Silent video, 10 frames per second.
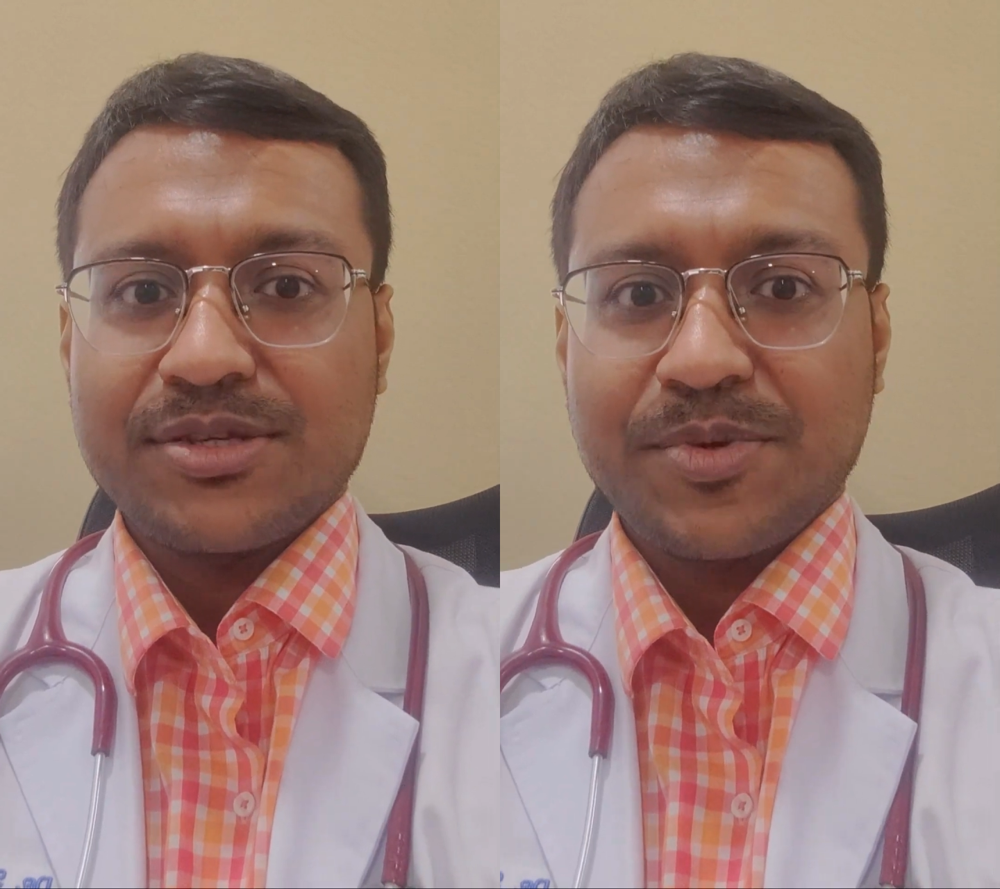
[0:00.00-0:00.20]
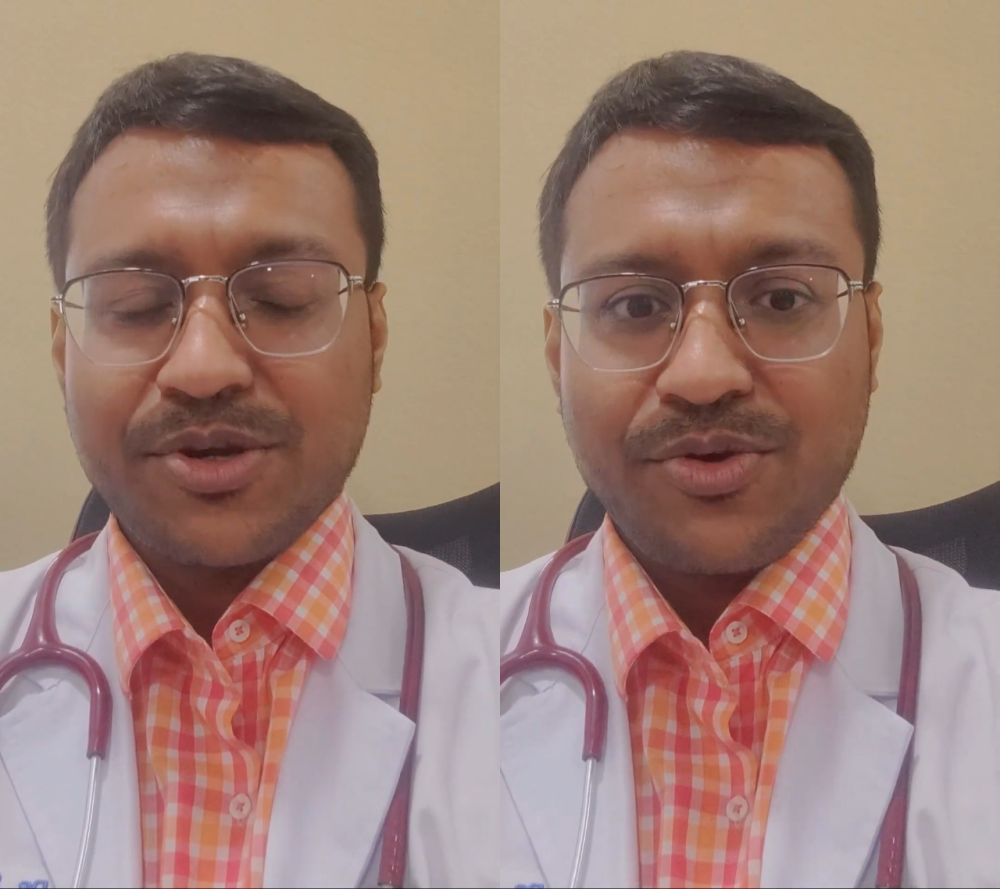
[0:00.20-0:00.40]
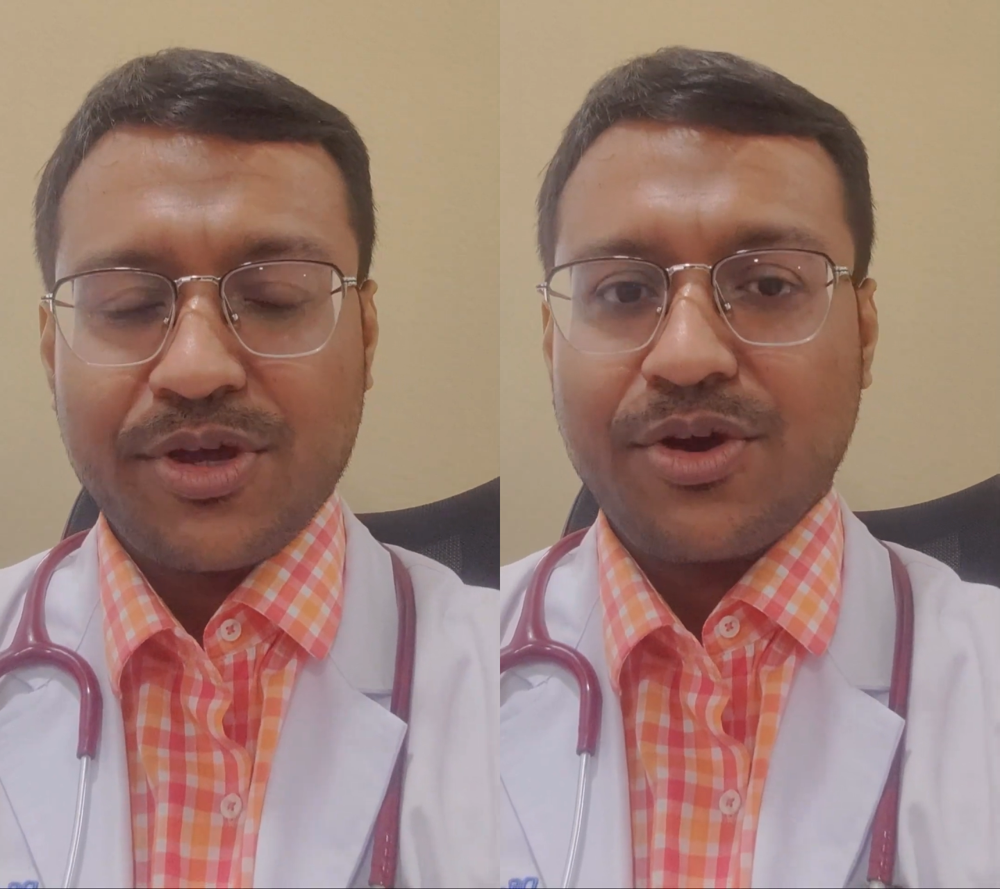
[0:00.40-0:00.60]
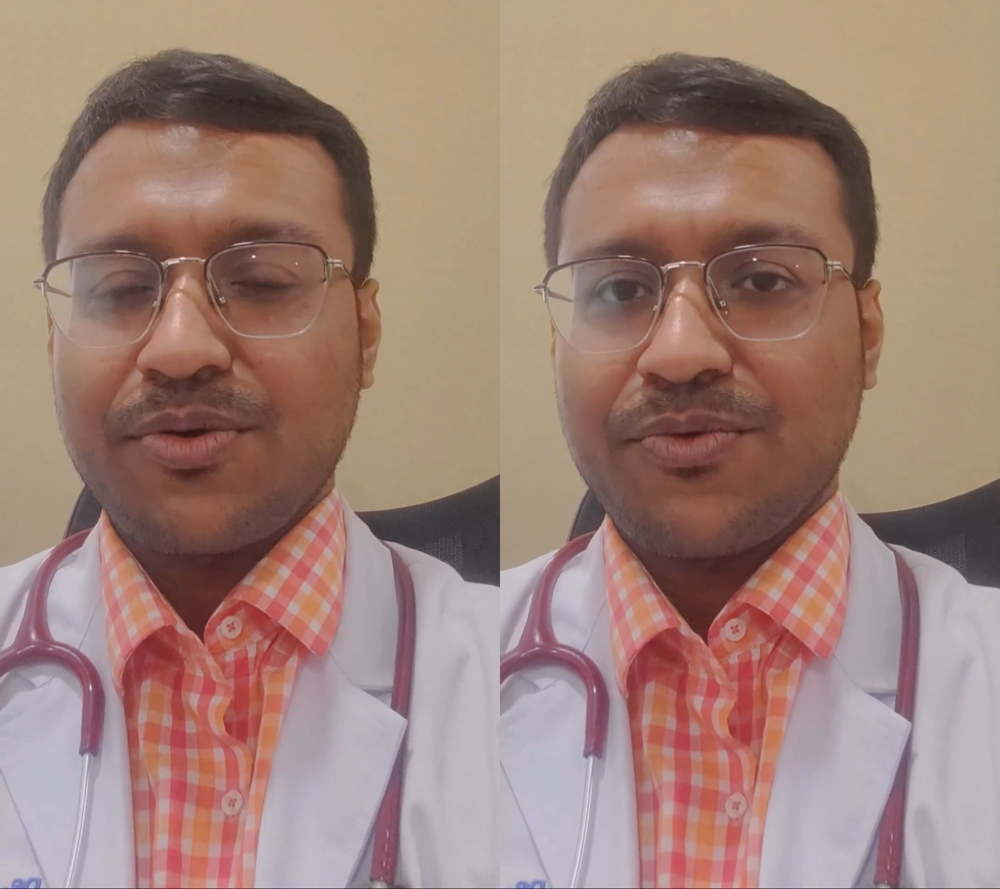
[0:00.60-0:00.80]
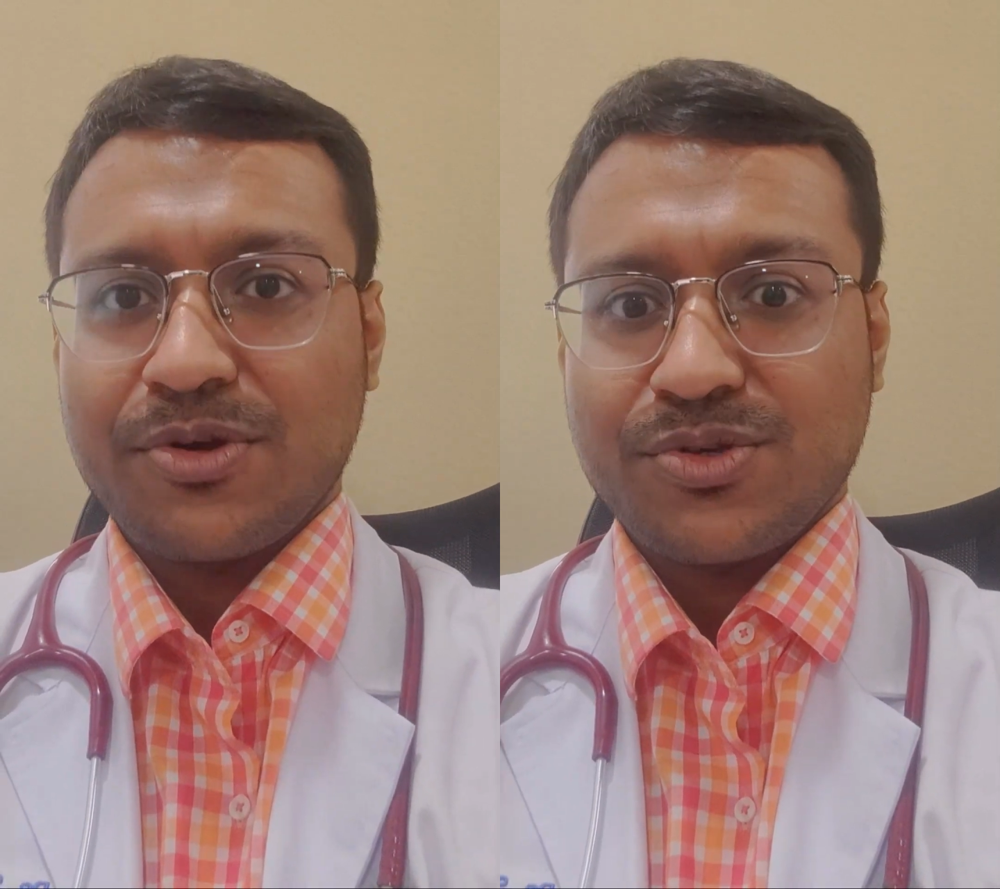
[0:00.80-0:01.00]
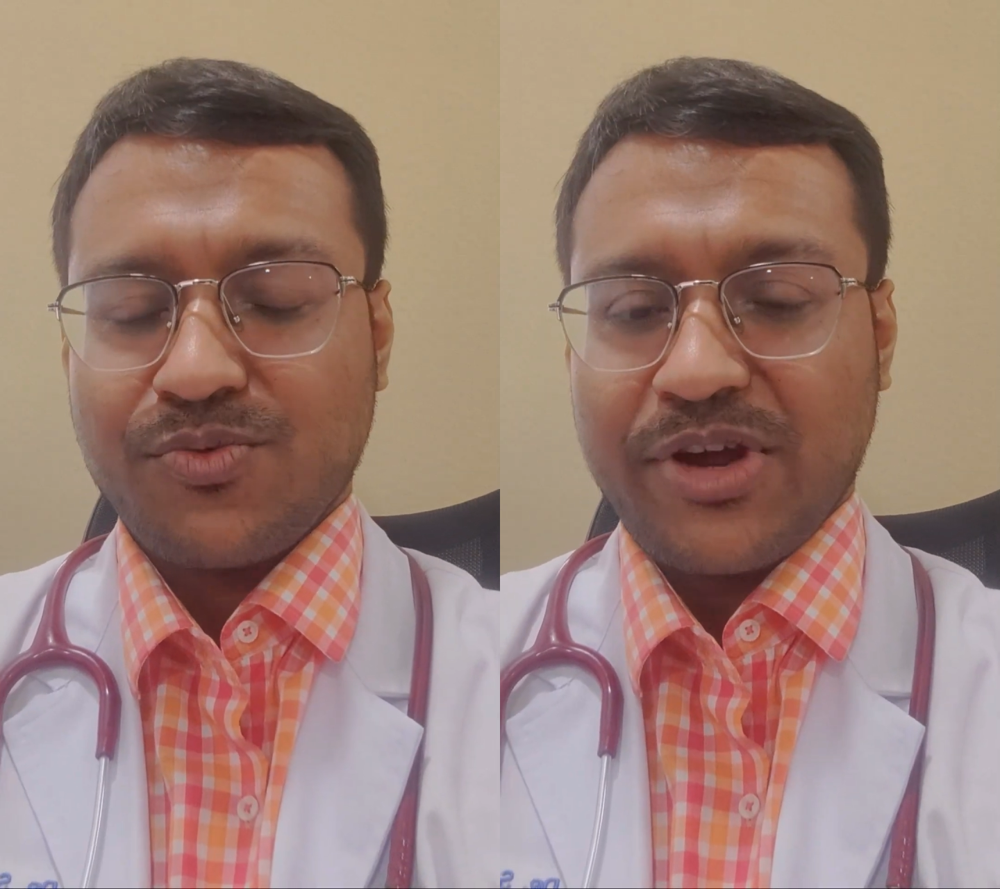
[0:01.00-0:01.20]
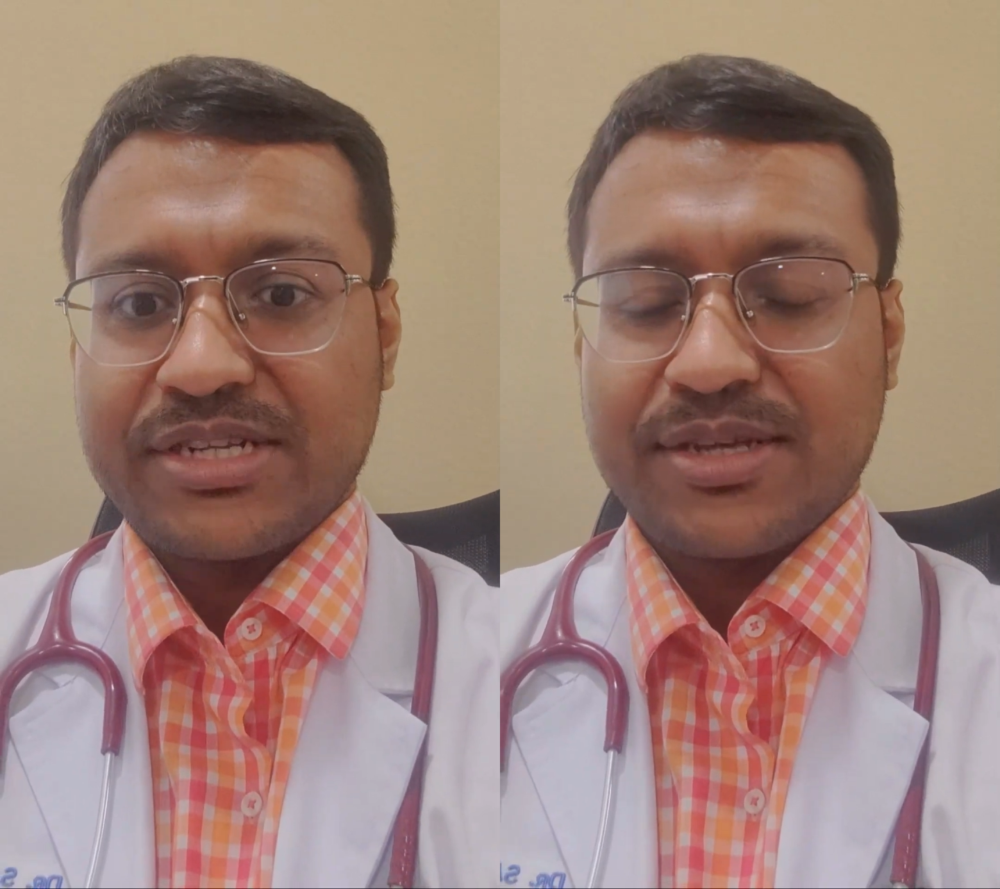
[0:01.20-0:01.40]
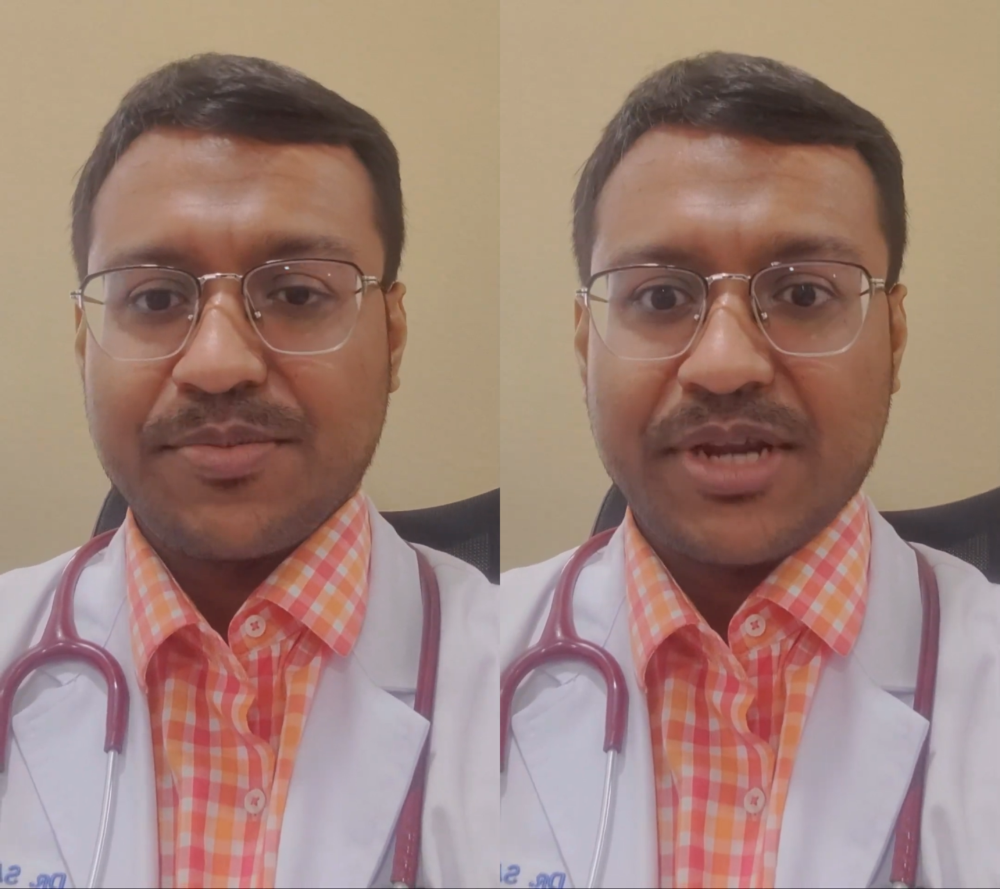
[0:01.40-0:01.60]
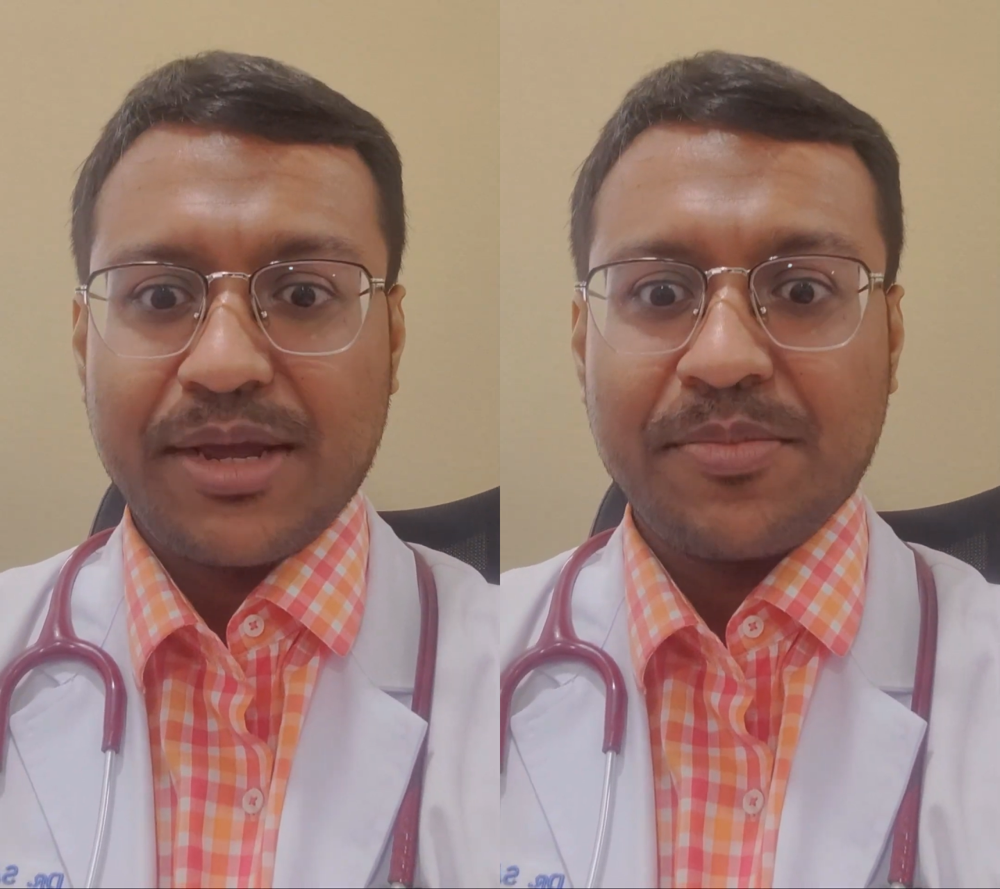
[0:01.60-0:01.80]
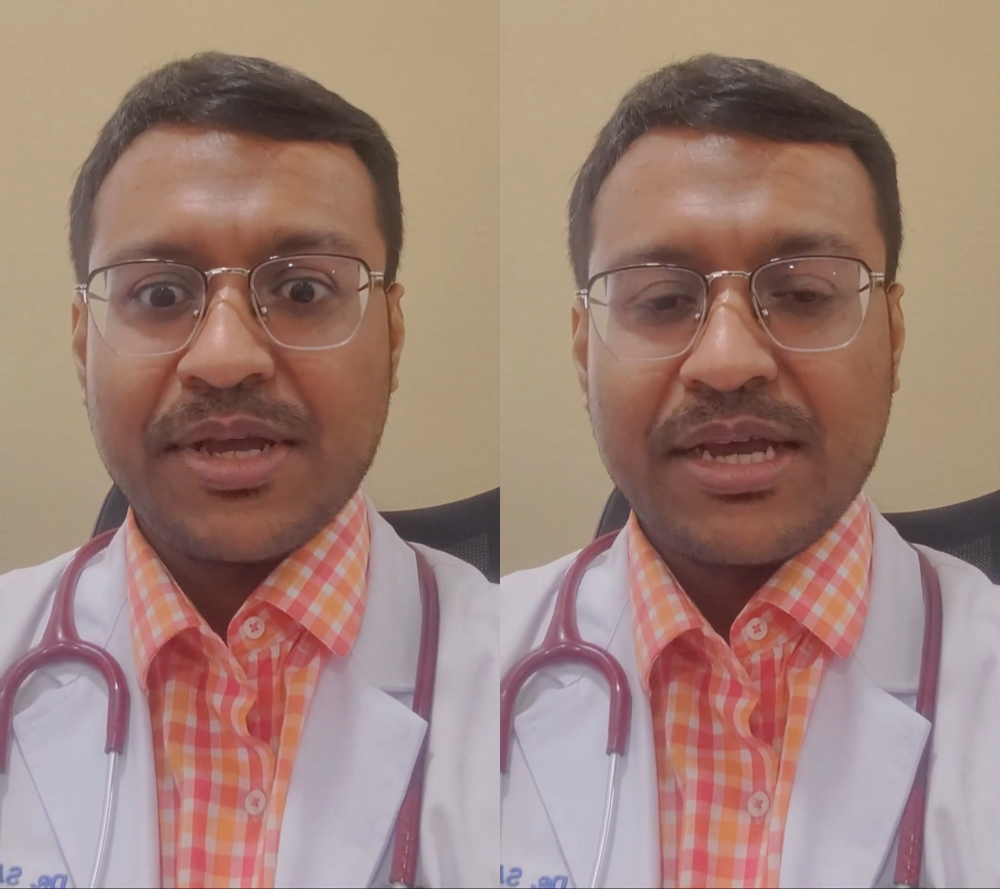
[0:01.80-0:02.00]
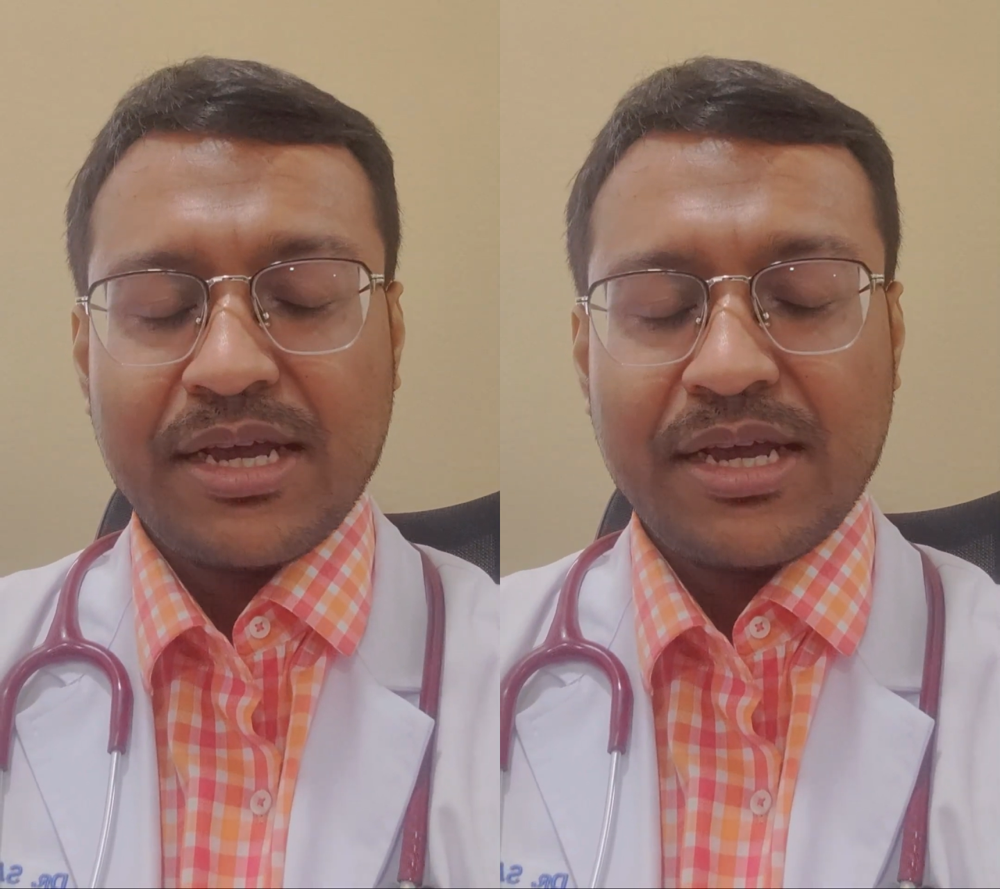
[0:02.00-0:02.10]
has been going on for quite some time,